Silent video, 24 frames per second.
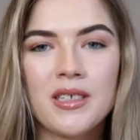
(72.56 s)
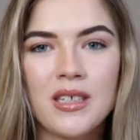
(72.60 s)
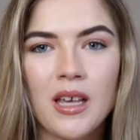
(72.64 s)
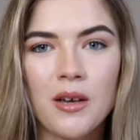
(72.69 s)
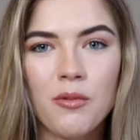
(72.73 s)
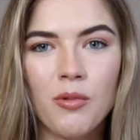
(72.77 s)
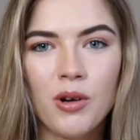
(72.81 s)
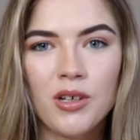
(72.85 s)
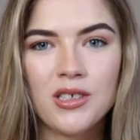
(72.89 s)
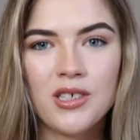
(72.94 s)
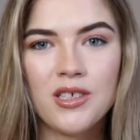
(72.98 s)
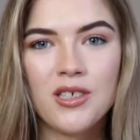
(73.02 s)
I
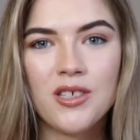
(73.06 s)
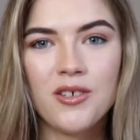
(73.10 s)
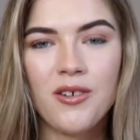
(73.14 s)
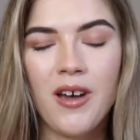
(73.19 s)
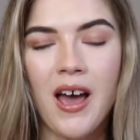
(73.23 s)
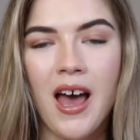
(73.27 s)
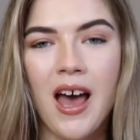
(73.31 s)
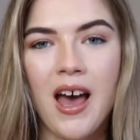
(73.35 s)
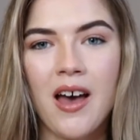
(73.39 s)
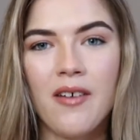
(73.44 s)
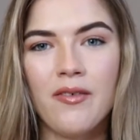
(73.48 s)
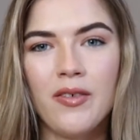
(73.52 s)
wanted to
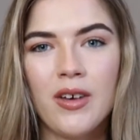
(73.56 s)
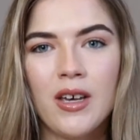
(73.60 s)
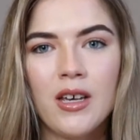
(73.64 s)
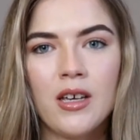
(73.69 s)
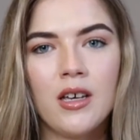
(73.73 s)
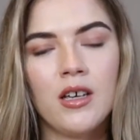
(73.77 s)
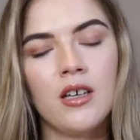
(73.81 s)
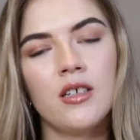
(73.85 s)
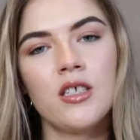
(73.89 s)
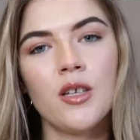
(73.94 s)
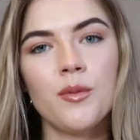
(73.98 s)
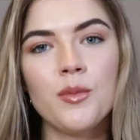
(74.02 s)
have
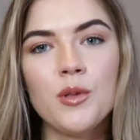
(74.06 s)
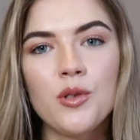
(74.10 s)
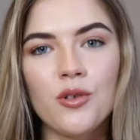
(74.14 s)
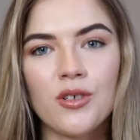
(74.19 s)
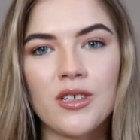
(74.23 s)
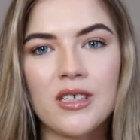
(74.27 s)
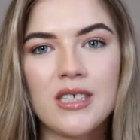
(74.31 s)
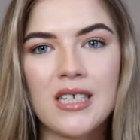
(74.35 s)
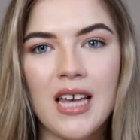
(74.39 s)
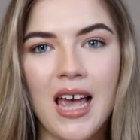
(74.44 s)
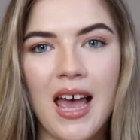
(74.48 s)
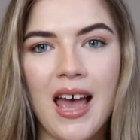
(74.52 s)
some
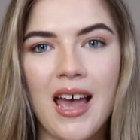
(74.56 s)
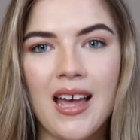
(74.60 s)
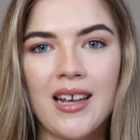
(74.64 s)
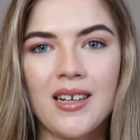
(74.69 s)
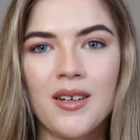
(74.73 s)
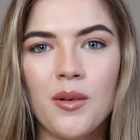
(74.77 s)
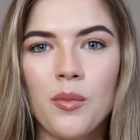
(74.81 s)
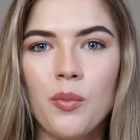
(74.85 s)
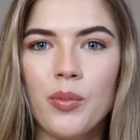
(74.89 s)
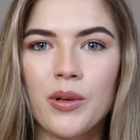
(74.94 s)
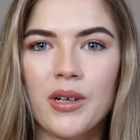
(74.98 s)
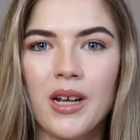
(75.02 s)
sort of
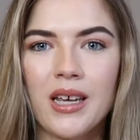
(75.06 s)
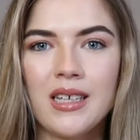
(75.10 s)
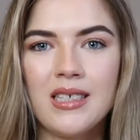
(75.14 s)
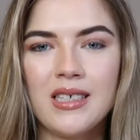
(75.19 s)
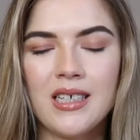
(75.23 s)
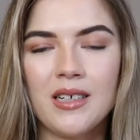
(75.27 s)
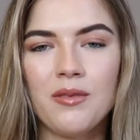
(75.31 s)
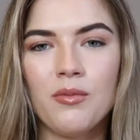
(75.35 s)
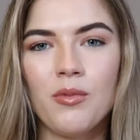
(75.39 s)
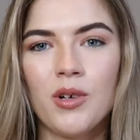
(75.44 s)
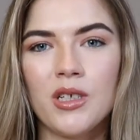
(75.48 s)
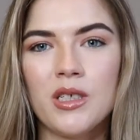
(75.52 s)
tan, but I
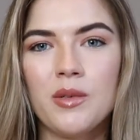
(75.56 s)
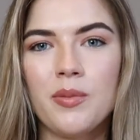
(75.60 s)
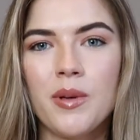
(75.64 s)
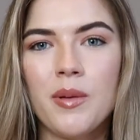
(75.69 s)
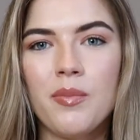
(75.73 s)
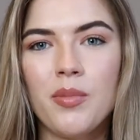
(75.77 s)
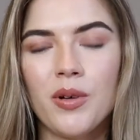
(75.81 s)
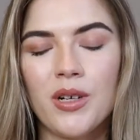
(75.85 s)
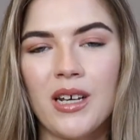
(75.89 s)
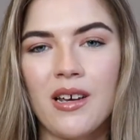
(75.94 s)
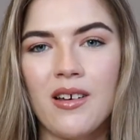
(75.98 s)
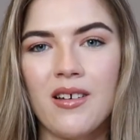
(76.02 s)
didn't want to be
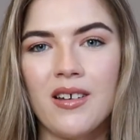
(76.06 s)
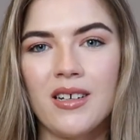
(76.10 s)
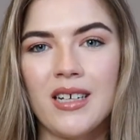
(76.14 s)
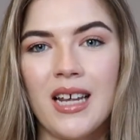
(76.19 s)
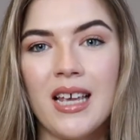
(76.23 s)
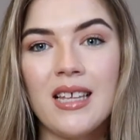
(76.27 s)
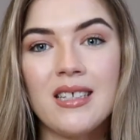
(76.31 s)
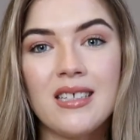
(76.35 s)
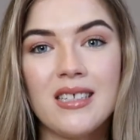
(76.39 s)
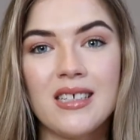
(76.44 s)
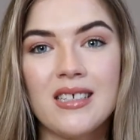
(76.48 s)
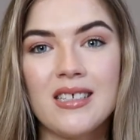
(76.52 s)
putting
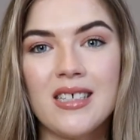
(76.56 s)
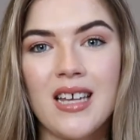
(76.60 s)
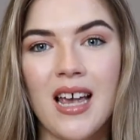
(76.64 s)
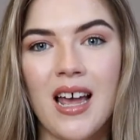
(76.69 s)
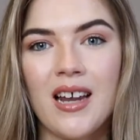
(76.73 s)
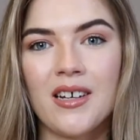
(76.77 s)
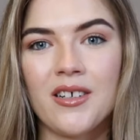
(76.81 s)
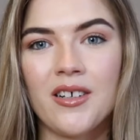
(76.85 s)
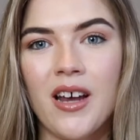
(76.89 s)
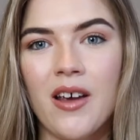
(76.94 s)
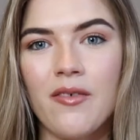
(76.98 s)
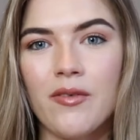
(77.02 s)
on instant
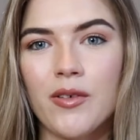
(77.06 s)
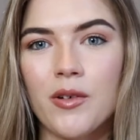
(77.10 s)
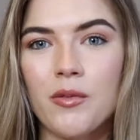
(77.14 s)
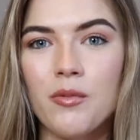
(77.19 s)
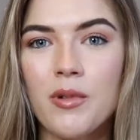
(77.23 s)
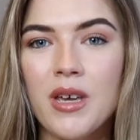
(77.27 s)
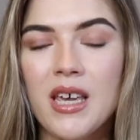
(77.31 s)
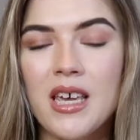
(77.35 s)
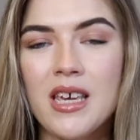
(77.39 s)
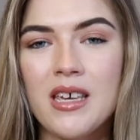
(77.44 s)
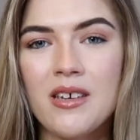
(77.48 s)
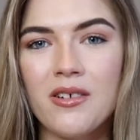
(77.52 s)
tanner every
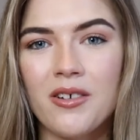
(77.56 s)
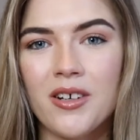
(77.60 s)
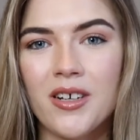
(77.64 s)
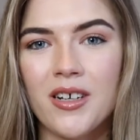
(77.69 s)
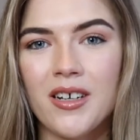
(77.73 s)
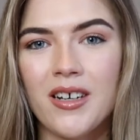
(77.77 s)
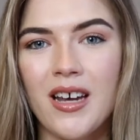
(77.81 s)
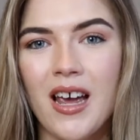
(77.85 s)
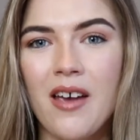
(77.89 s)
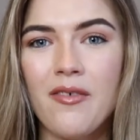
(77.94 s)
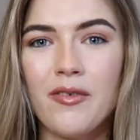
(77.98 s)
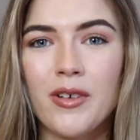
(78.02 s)
week
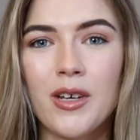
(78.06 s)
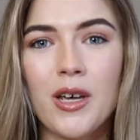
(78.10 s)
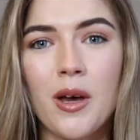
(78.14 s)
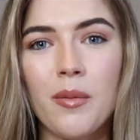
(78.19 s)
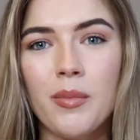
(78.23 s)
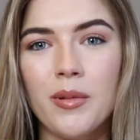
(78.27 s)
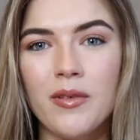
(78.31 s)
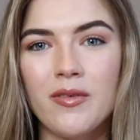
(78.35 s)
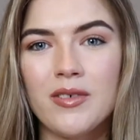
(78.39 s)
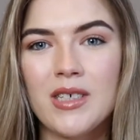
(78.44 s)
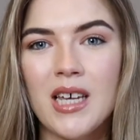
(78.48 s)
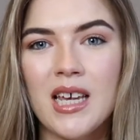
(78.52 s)
or every
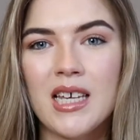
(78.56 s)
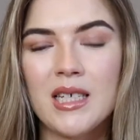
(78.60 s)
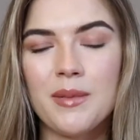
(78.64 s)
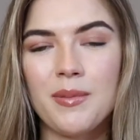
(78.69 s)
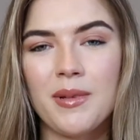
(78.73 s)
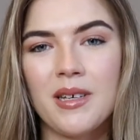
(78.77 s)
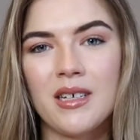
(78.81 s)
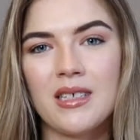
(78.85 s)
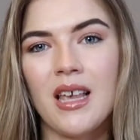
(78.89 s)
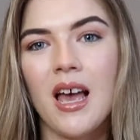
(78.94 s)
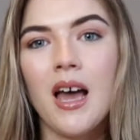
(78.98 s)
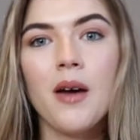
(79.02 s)
couple of days
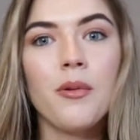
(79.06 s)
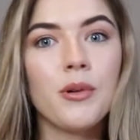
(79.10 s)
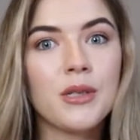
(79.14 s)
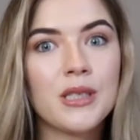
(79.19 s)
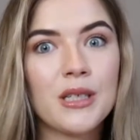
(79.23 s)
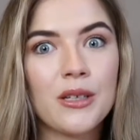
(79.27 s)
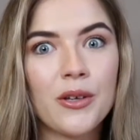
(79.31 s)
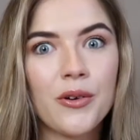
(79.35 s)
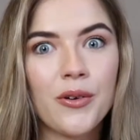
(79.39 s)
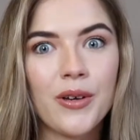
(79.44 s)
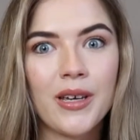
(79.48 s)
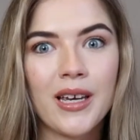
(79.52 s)
because I
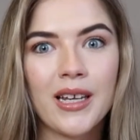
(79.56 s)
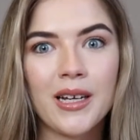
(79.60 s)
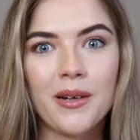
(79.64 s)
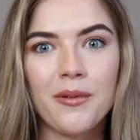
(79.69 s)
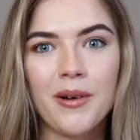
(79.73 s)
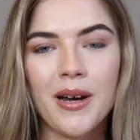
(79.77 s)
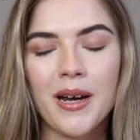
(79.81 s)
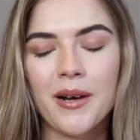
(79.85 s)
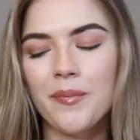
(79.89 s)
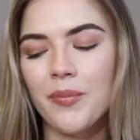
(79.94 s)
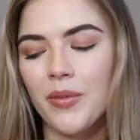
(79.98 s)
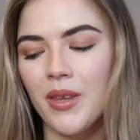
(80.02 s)
wasn't going
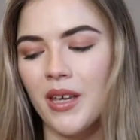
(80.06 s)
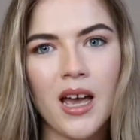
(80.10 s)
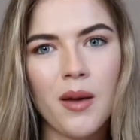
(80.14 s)
anywhere.